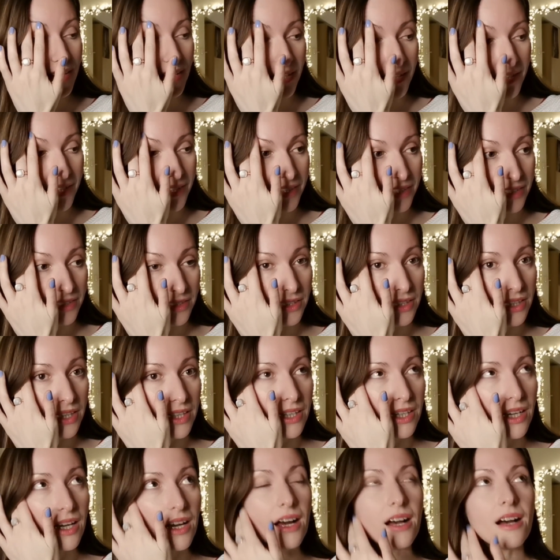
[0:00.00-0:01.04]
stare.
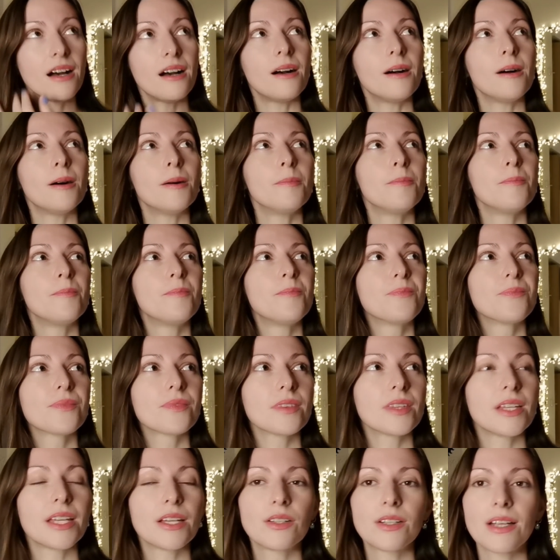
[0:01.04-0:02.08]

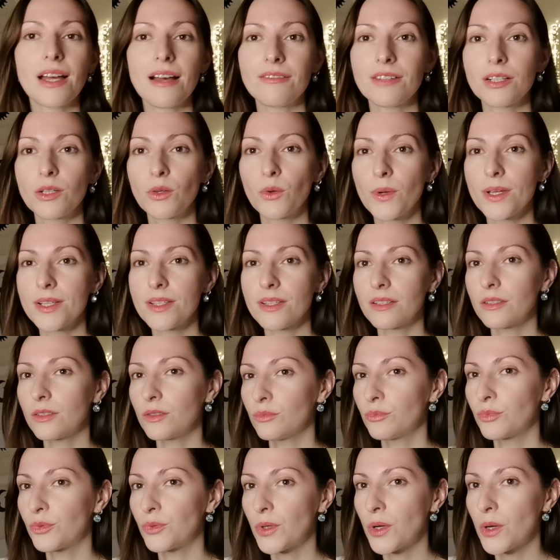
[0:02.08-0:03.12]
They could have a
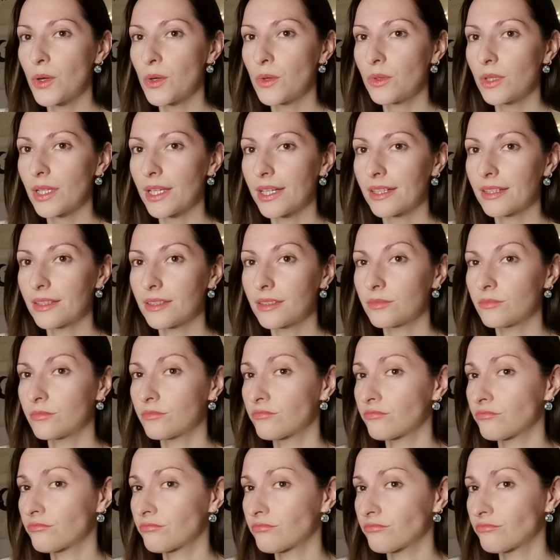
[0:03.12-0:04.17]
quizzical brow, like,
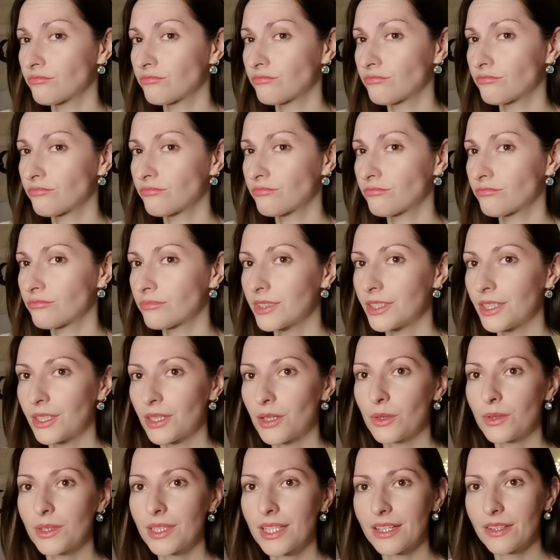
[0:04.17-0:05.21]
you
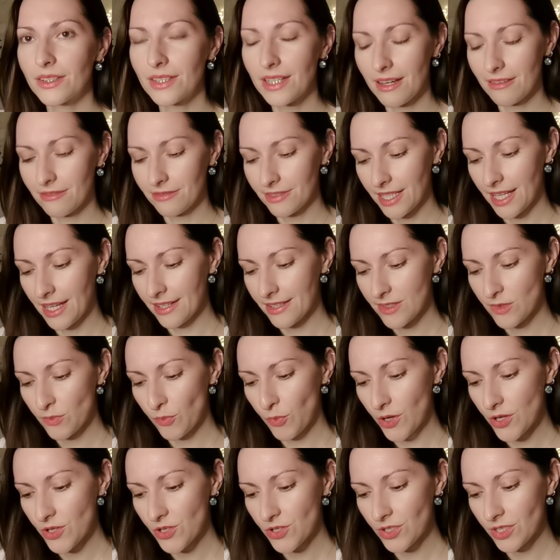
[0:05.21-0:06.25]
know, they could have that
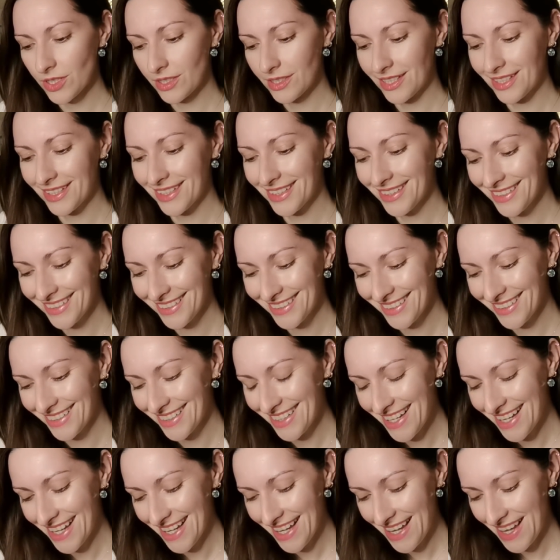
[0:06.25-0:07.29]
expression
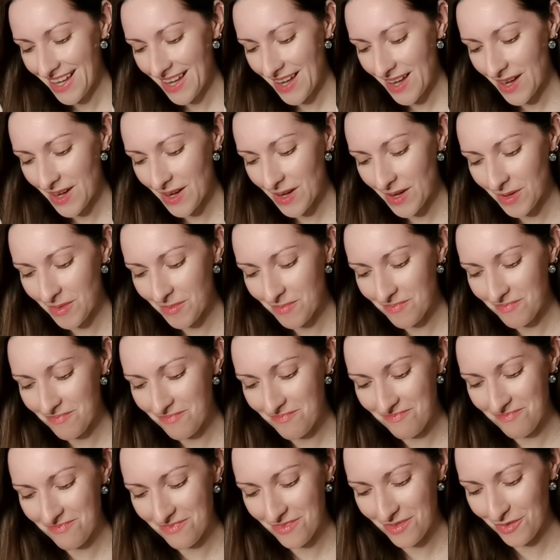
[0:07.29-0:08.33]

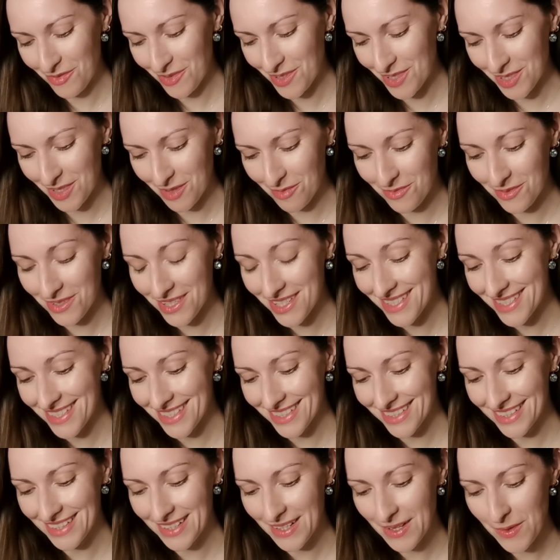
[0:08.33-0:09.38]
for some
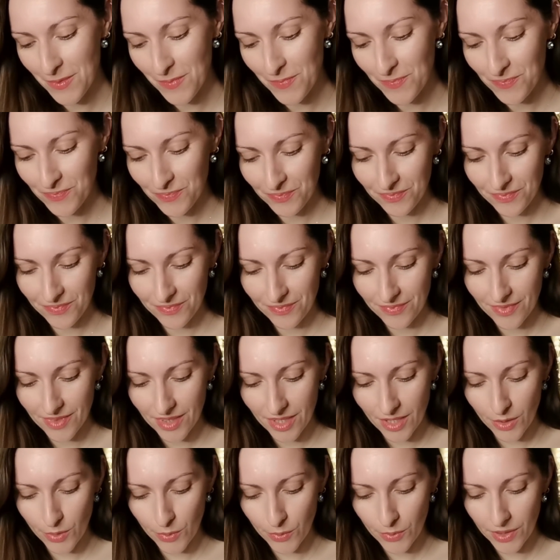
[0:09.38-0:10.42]
reason.
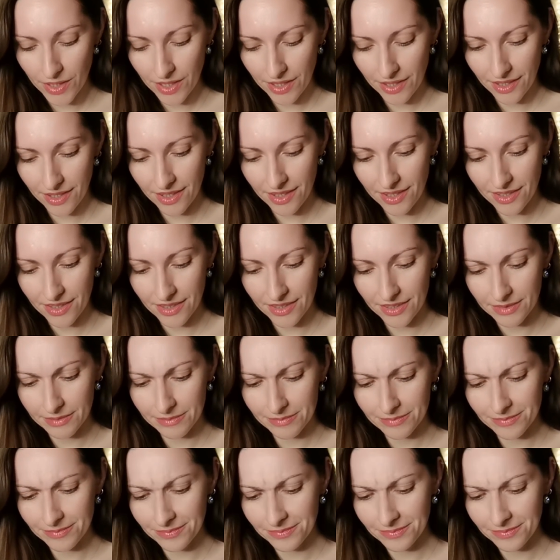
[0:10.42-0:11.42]
Okay.